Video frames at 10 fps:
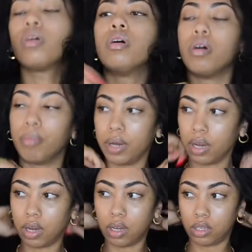Oh my
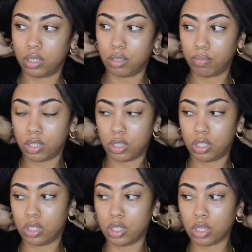gosh, I'm
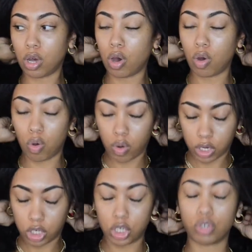so
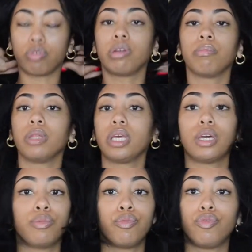extremely
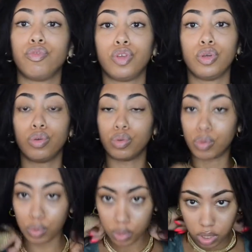
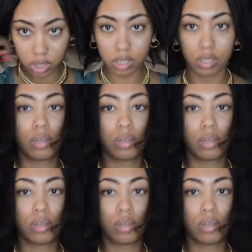confused.